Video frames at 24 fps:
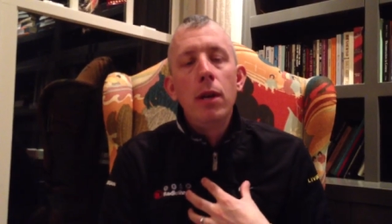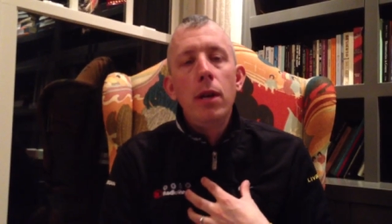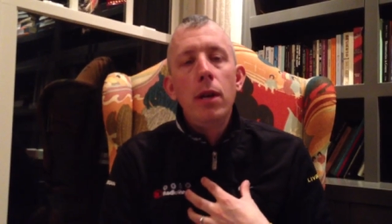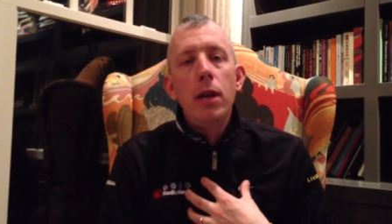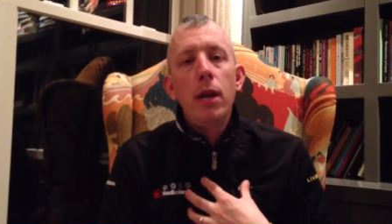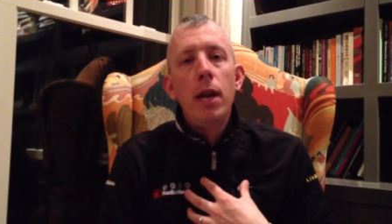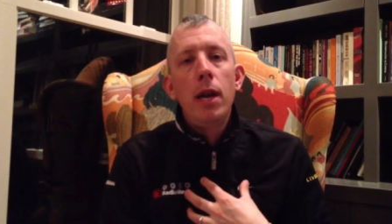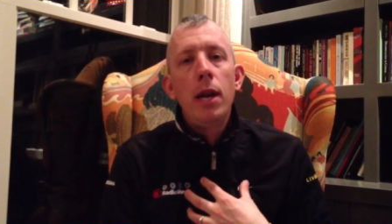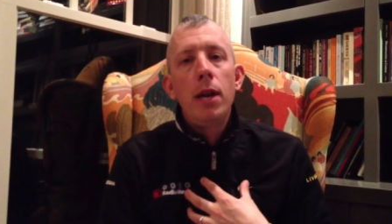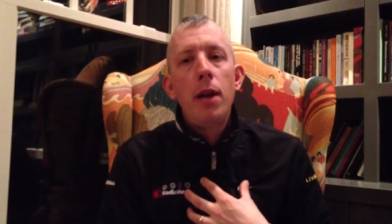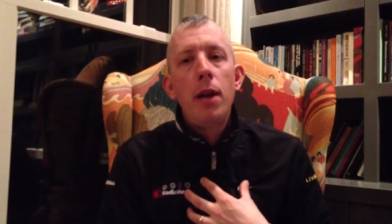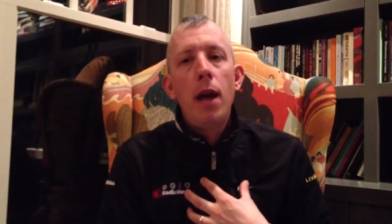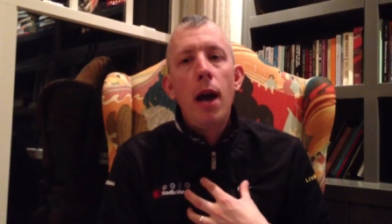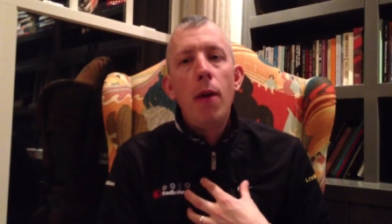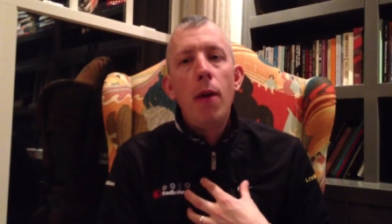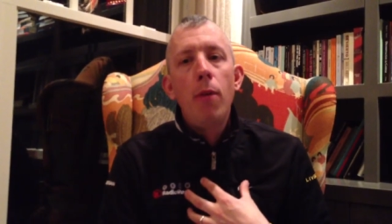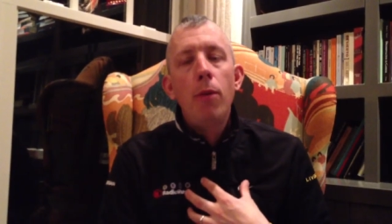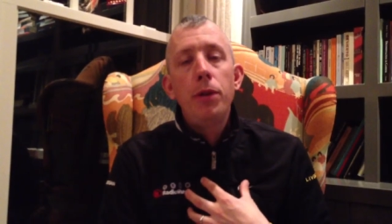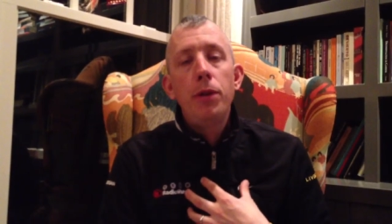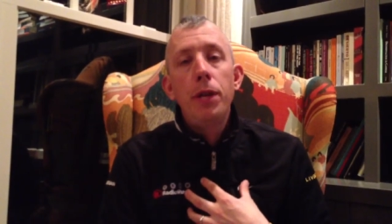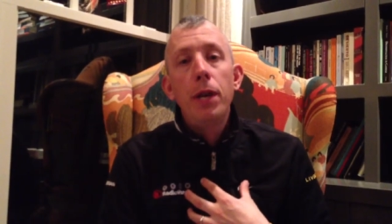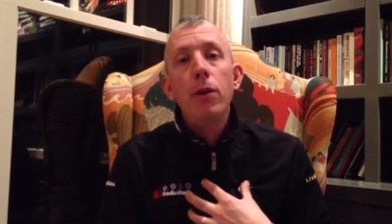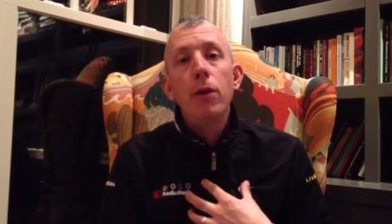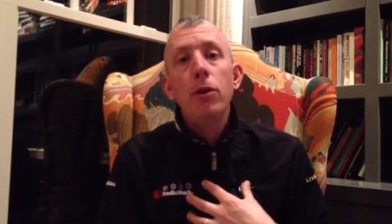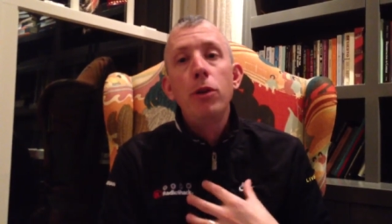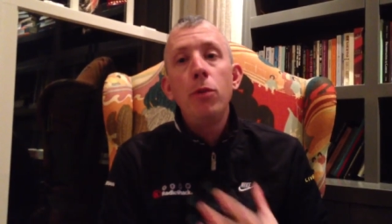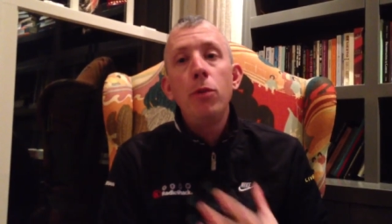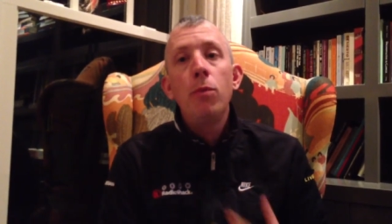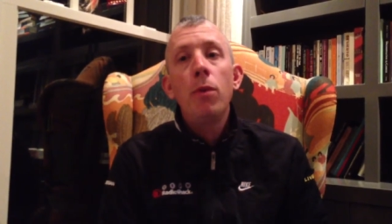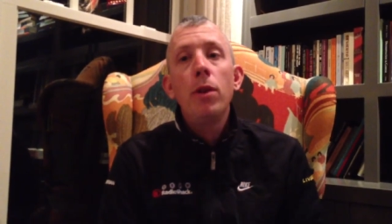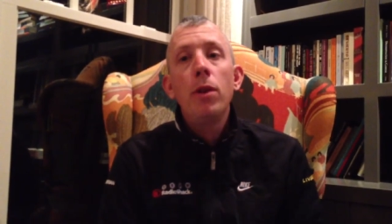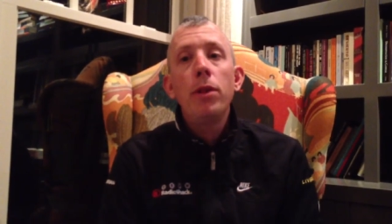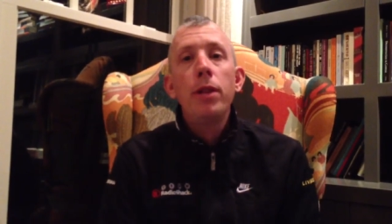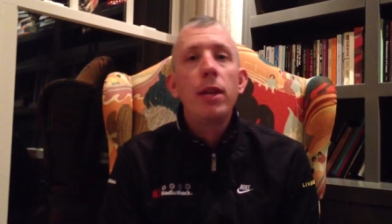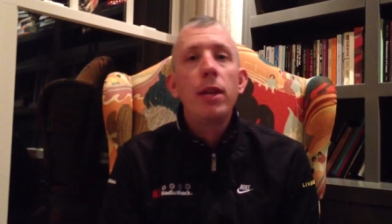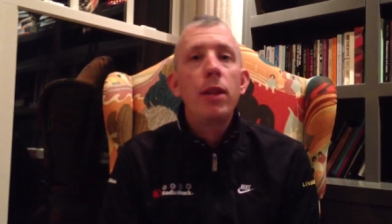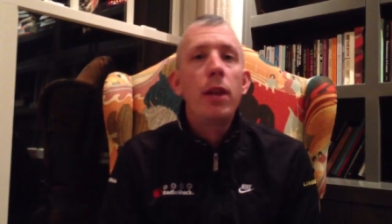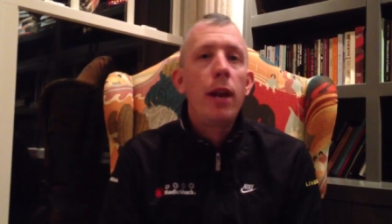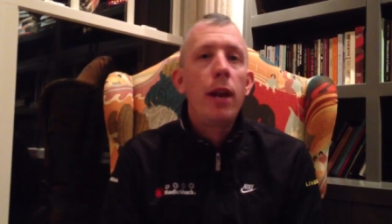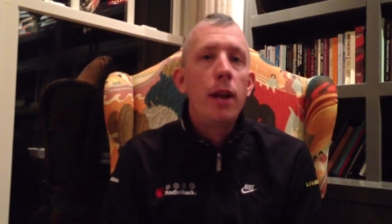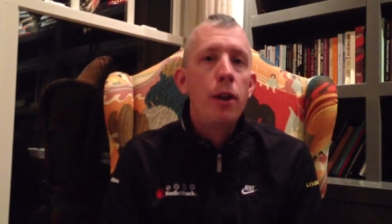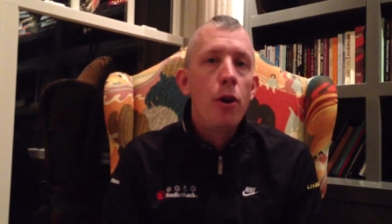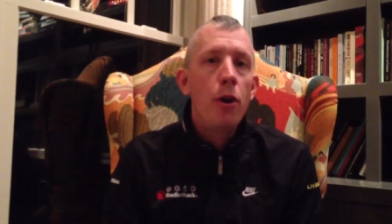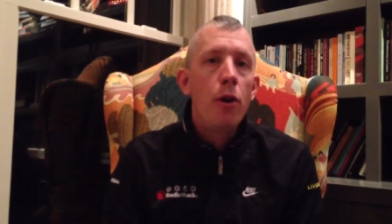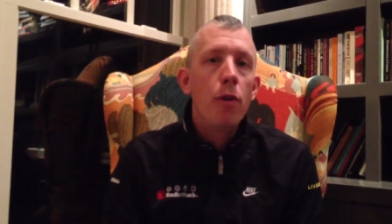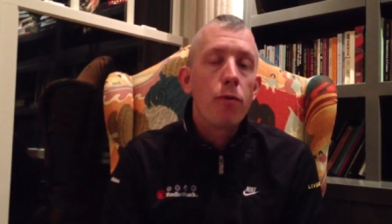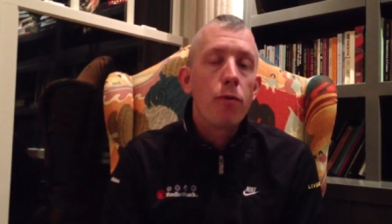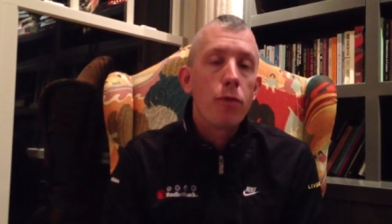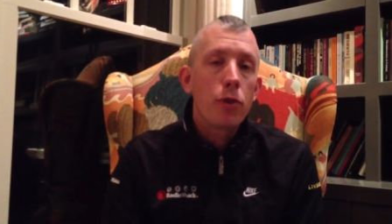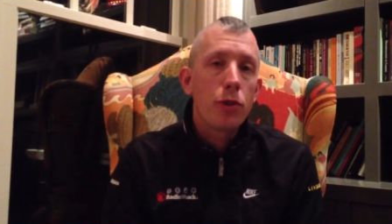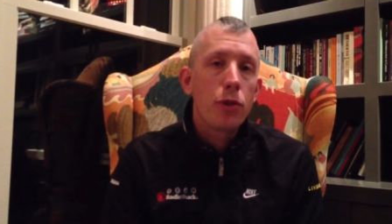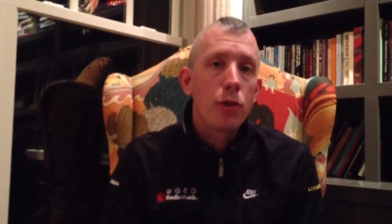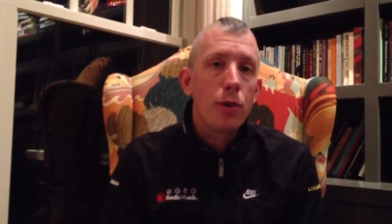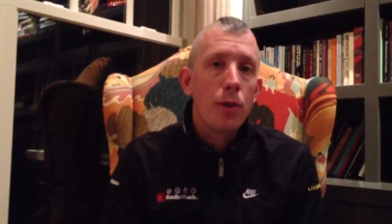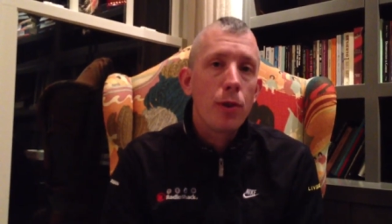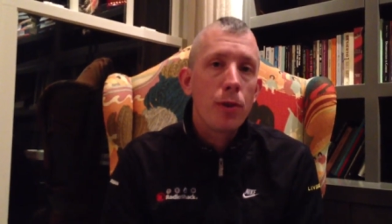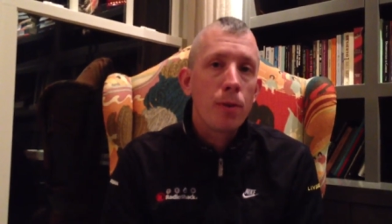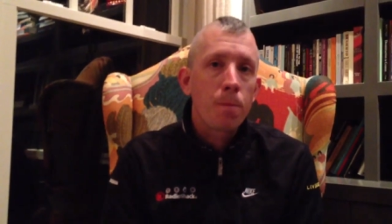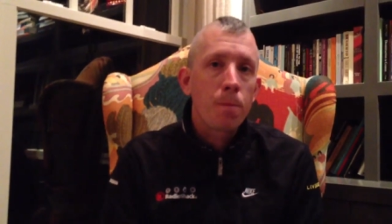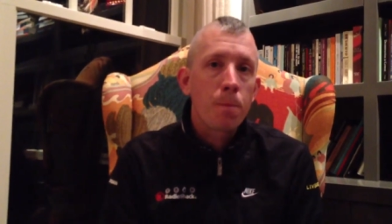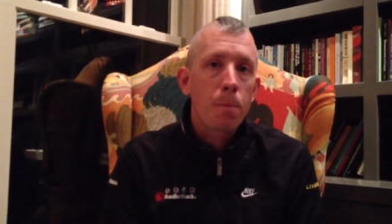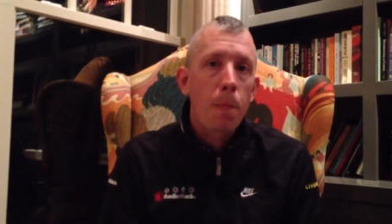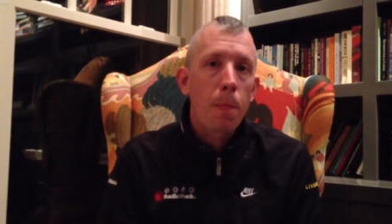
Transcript: And I will tell you one thing that I know for certain.